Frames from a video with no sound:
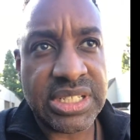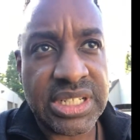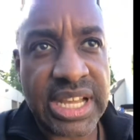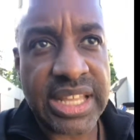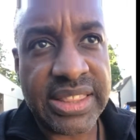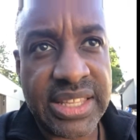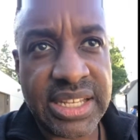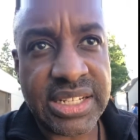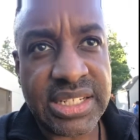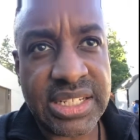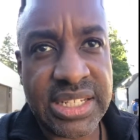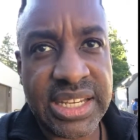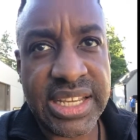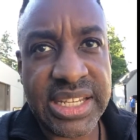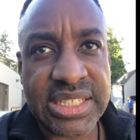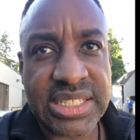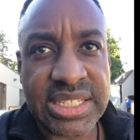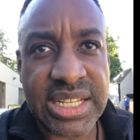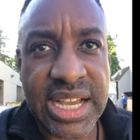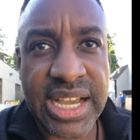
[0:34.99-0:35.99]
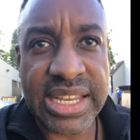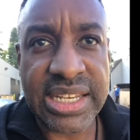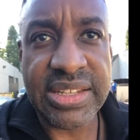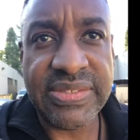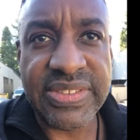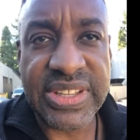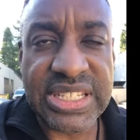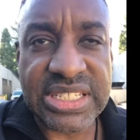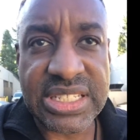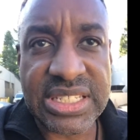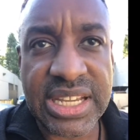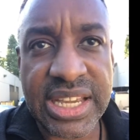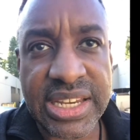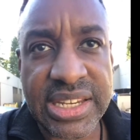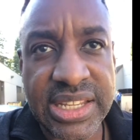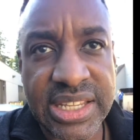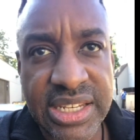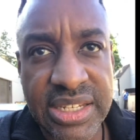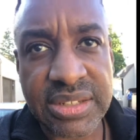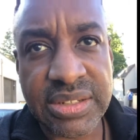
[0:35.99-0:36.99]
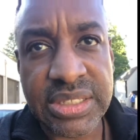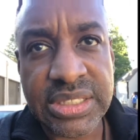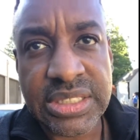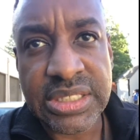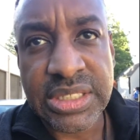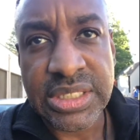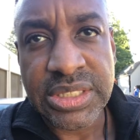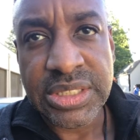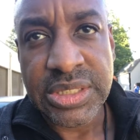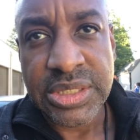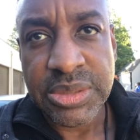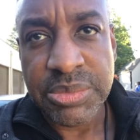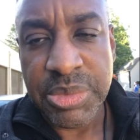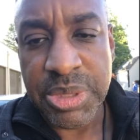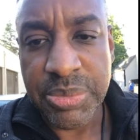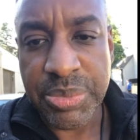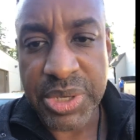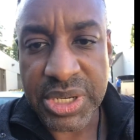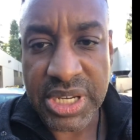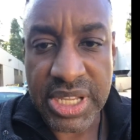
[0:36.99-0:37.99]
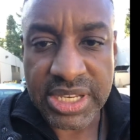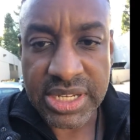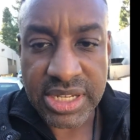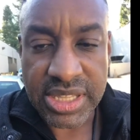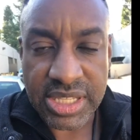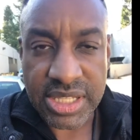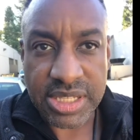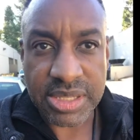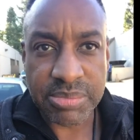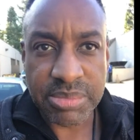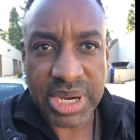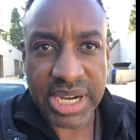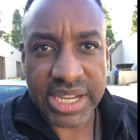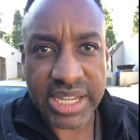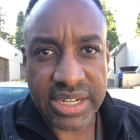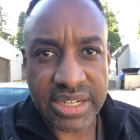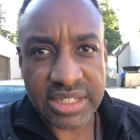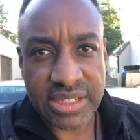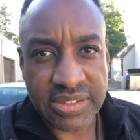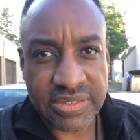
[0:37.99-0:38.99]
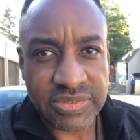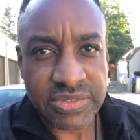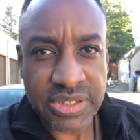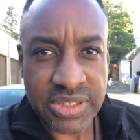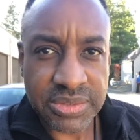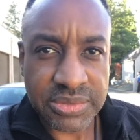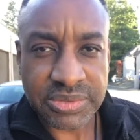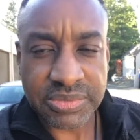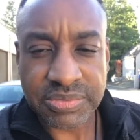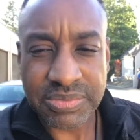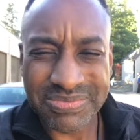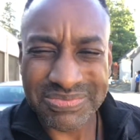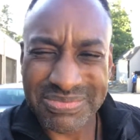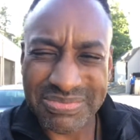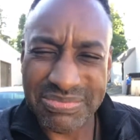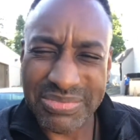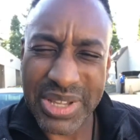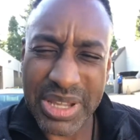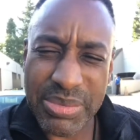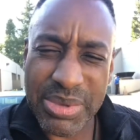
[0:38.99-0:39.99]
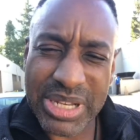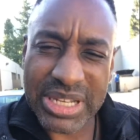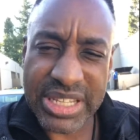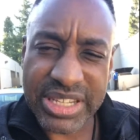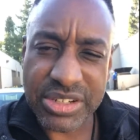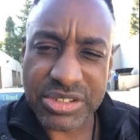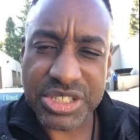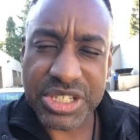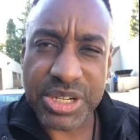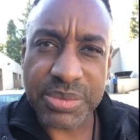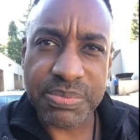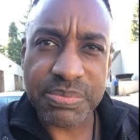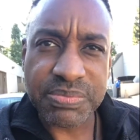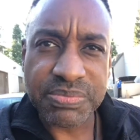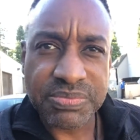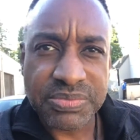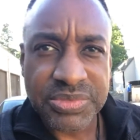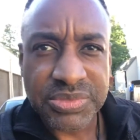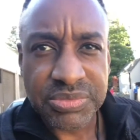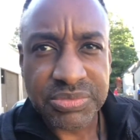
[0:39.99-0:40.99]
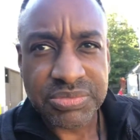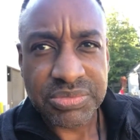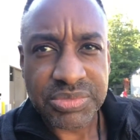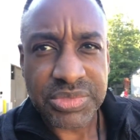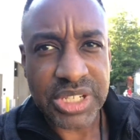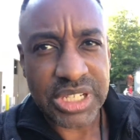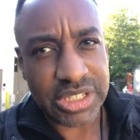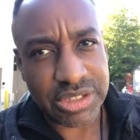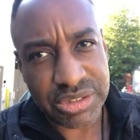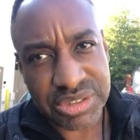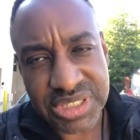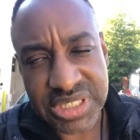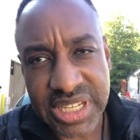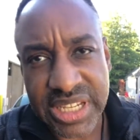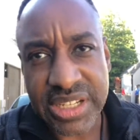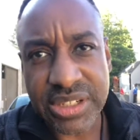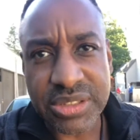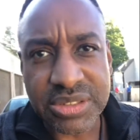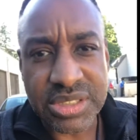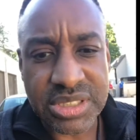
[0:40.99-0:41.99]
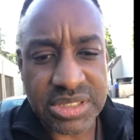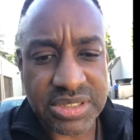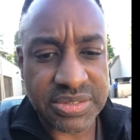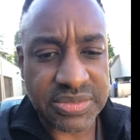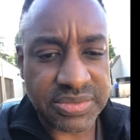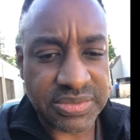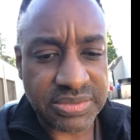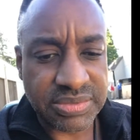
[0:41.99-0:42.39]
And I think today's kind of insight can be put into the bucket of maybe leadership, a little sales,